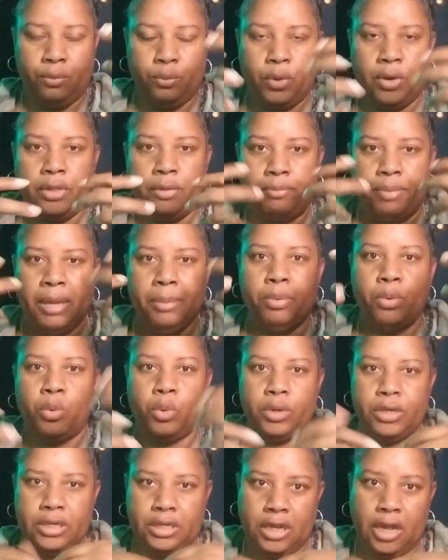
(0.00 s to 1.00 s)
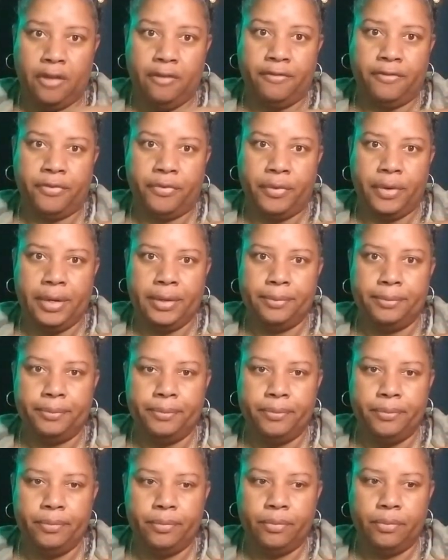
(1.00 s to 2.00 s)
where the people were suffering.
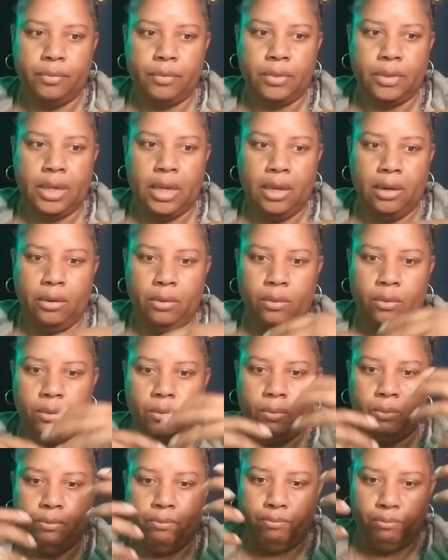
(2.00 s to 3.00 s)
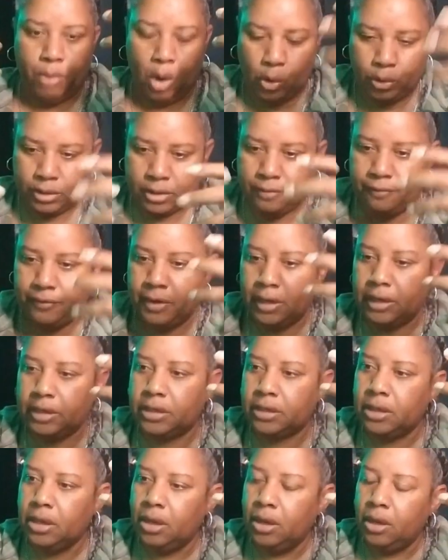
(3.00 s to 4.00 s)
And most of
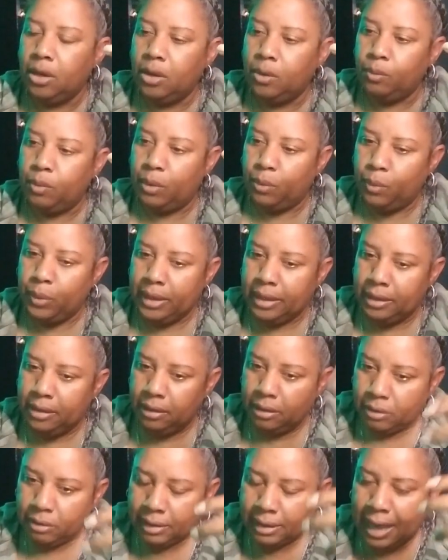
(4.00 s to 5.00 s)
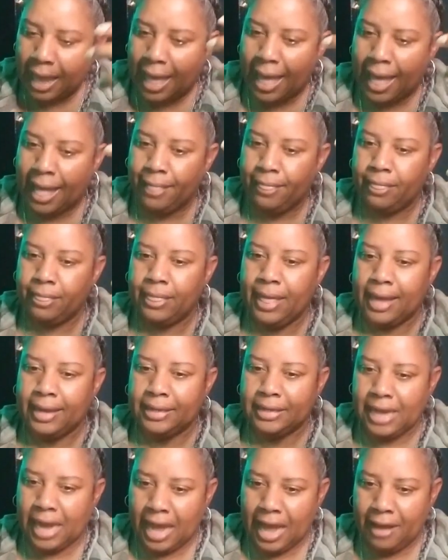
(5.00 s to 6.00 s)
us, when we look at
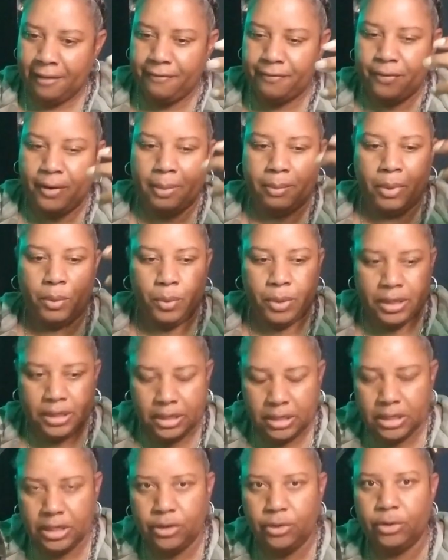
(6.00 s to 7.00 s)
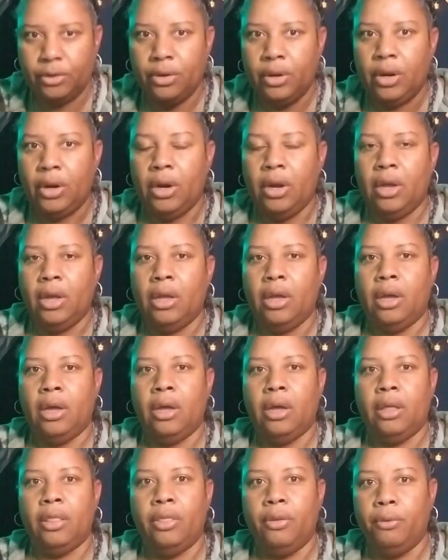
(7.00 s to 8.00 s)
that time frame and we consider
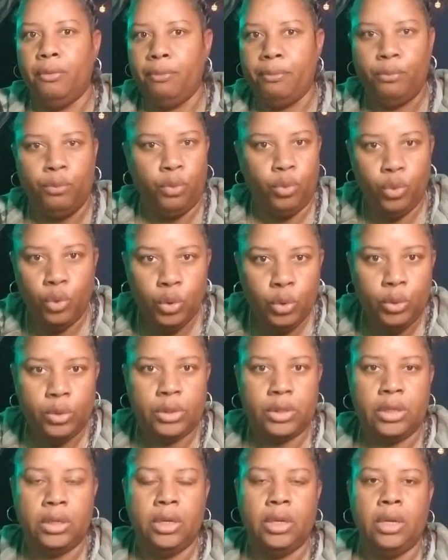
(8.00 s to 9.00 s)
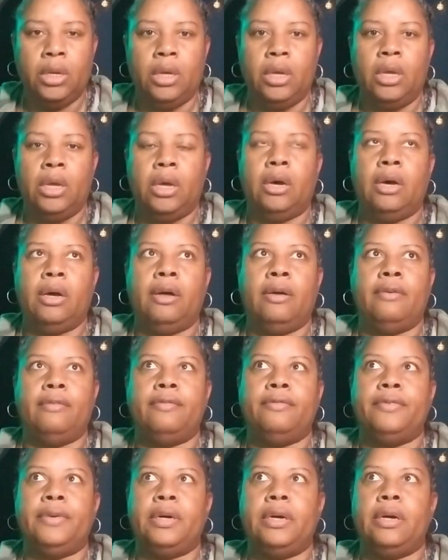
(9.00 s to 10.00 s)
the root
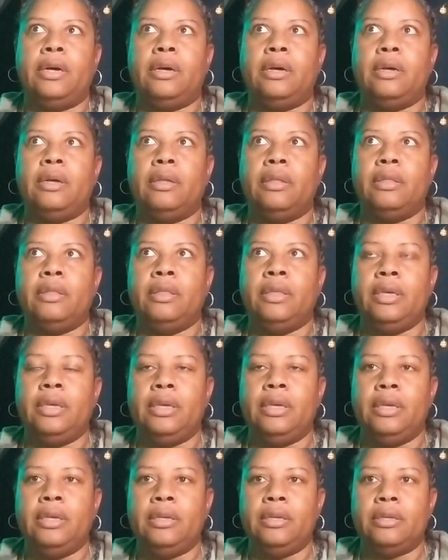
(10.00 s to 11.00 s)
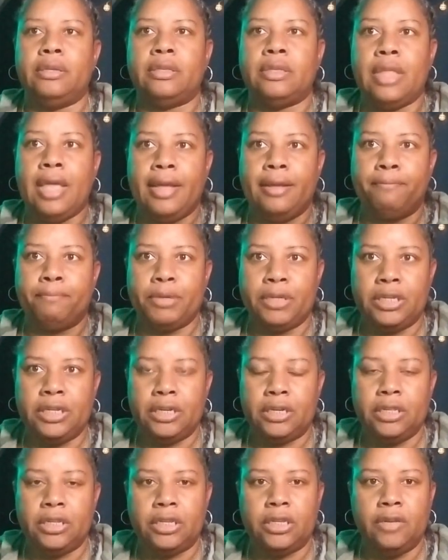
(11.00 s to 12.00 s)
of that
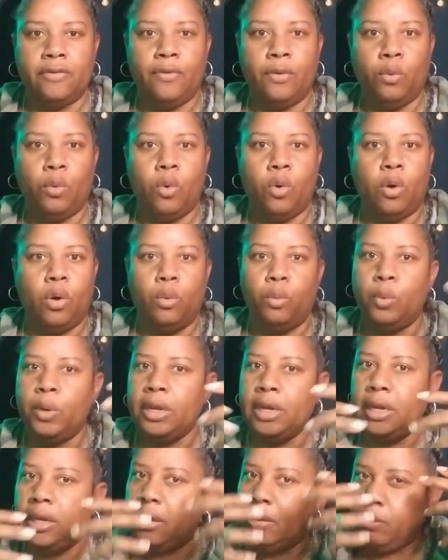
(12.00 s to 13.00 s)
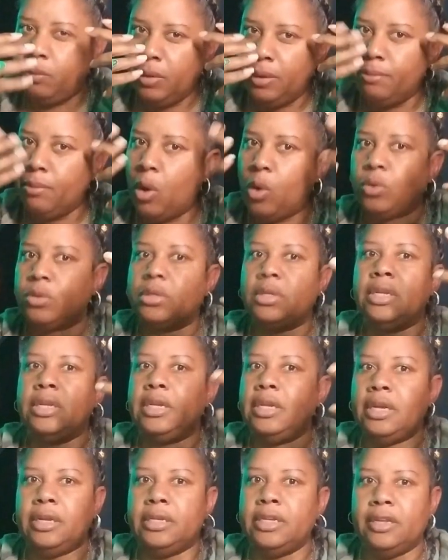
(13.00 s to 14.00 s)
particular Civil War, we
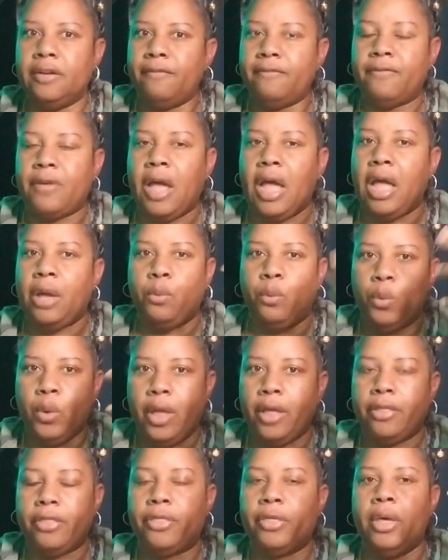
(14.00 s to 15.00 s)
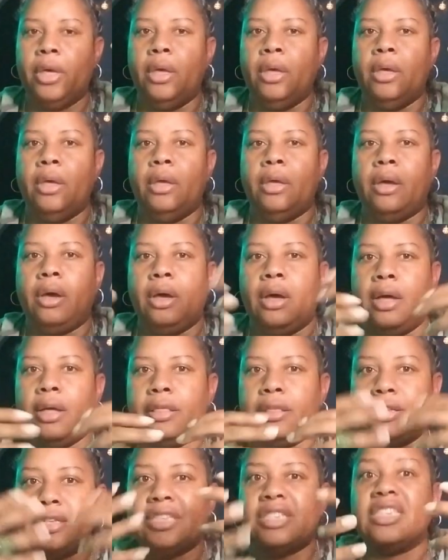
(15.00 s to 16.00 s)
mostly identify with
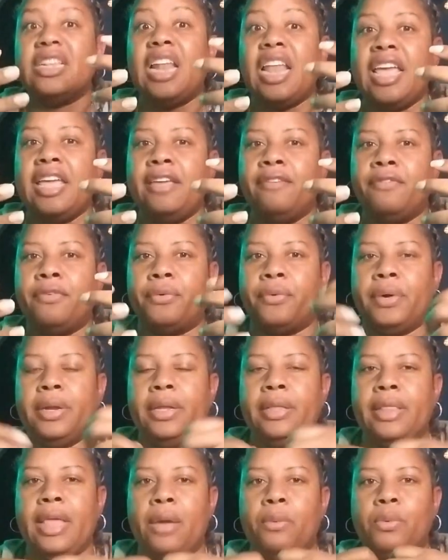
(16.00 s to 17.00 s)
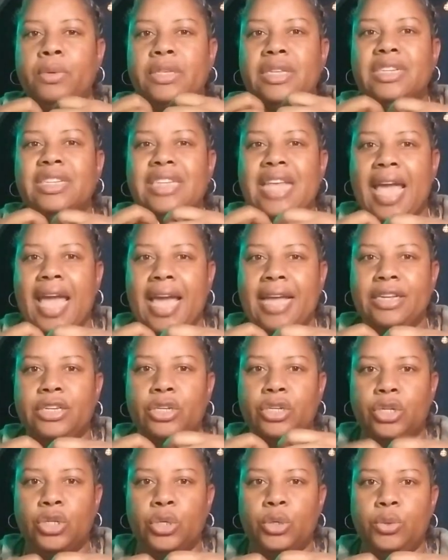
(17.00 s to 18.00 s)
the slavery that was
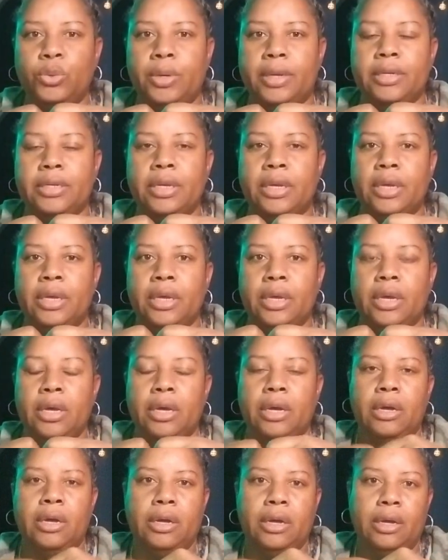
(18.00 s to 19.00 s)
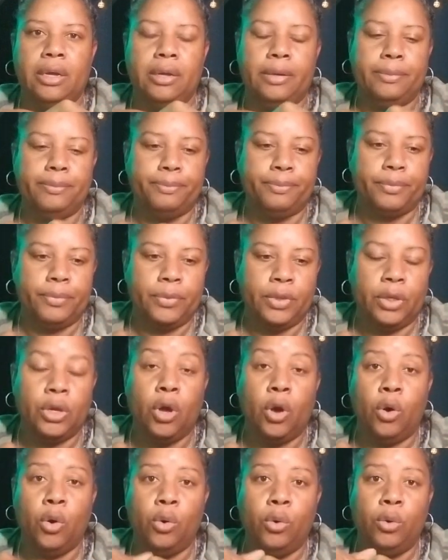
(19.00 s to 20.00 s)
attached to it. The
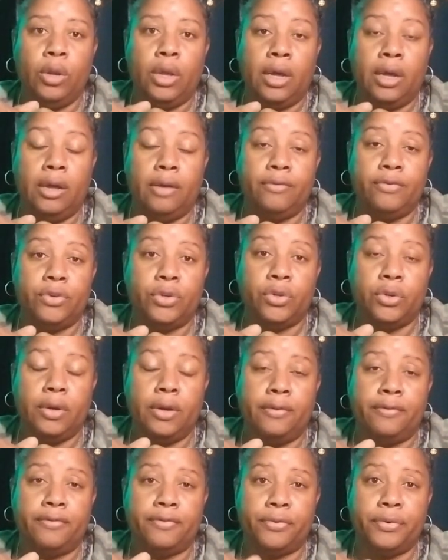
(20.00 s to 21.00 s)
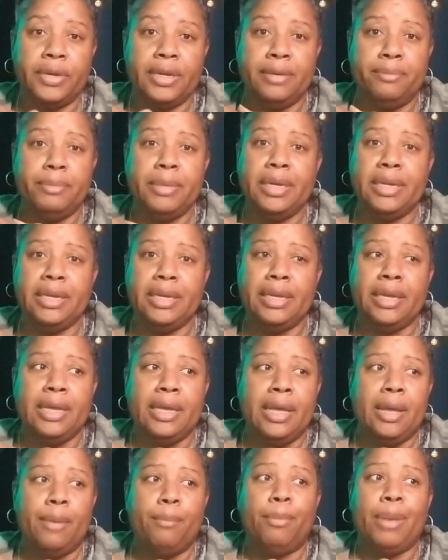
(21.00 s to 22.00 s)
goal of freeing many
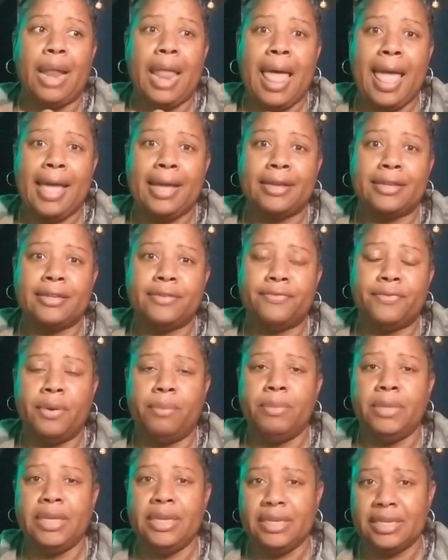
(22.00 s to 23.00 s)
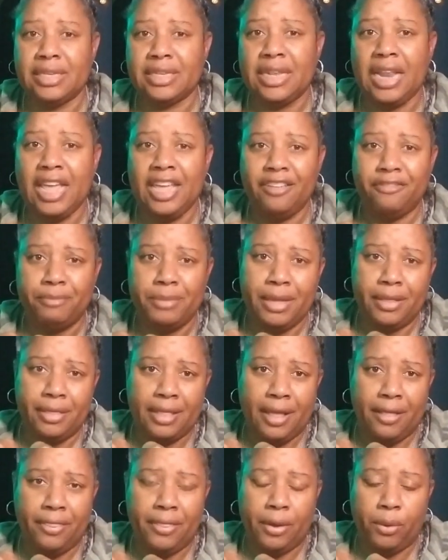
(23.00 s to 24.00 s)
blacks from the
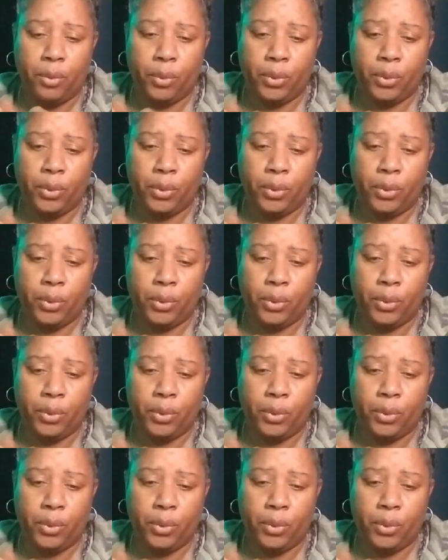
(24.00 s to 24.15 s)
enslavement that